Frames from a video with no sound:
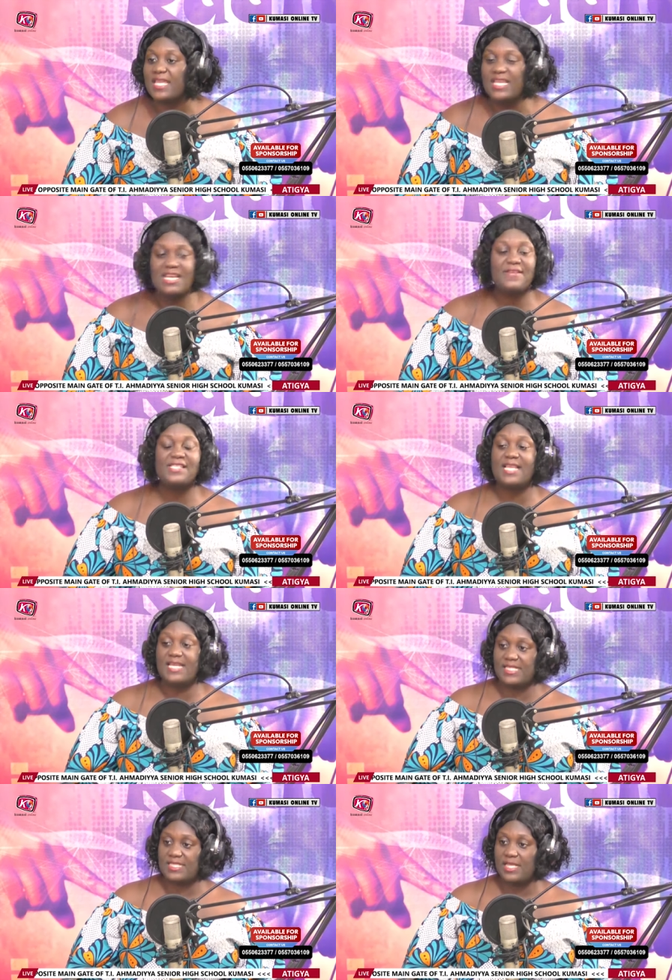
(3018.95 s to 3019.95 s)
He never said
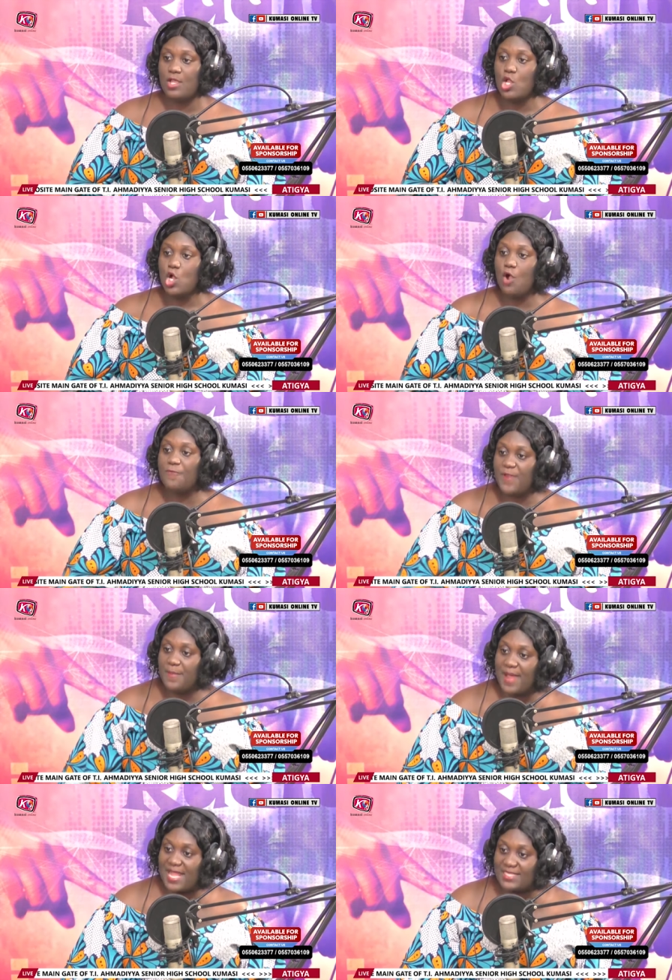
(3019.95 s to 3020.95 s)
it. Or free
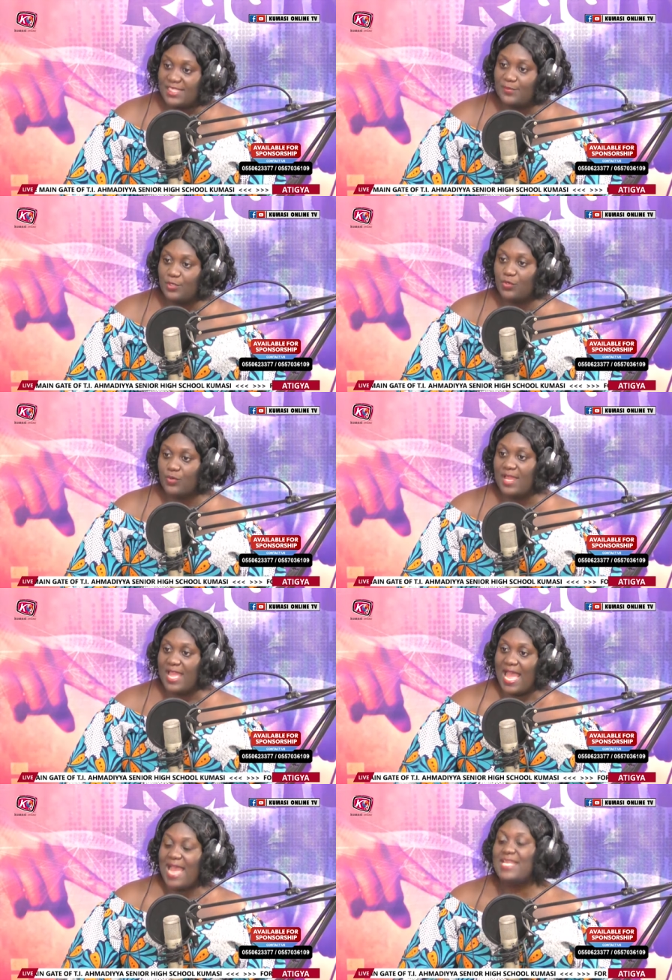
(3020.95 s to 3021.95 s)
party, the moon.
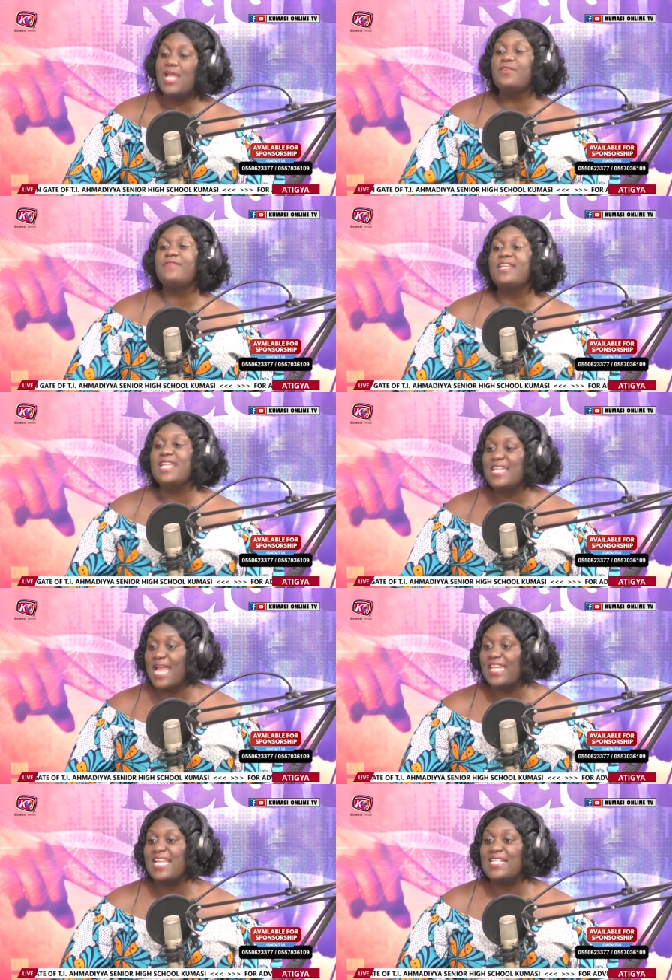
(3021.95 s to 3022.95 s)
At the end of the day,
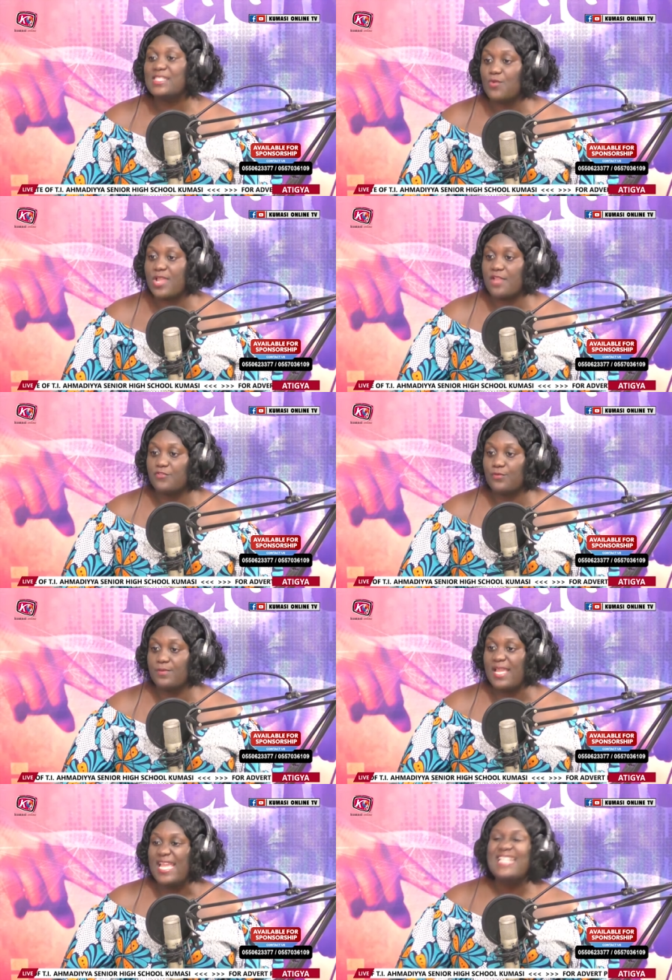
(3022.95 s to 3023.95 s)
that is anti way show.
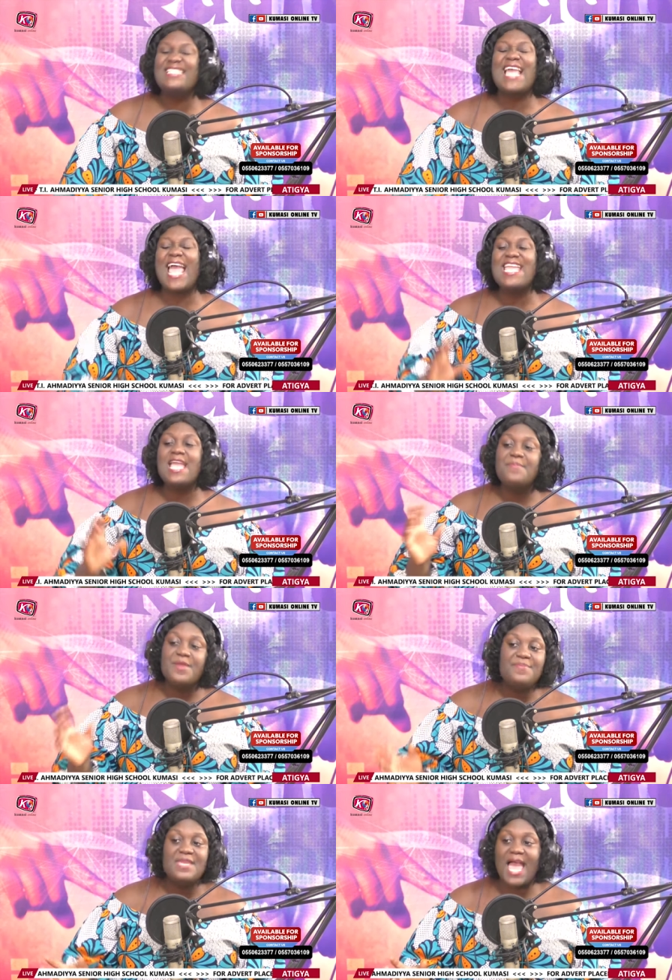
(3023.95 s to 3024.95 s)
It's a
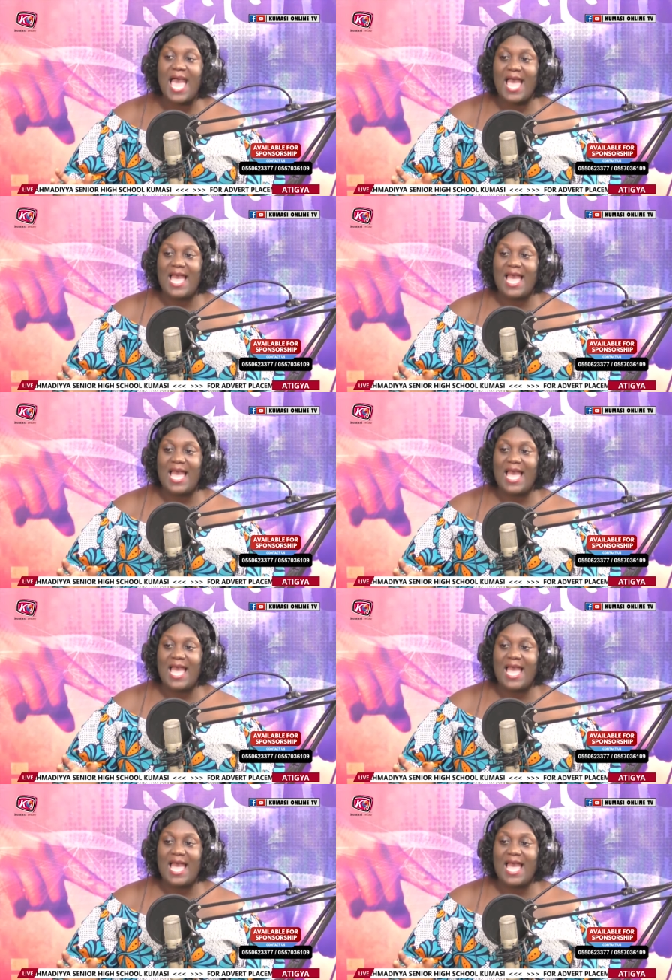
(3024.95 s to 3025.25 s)
bibia.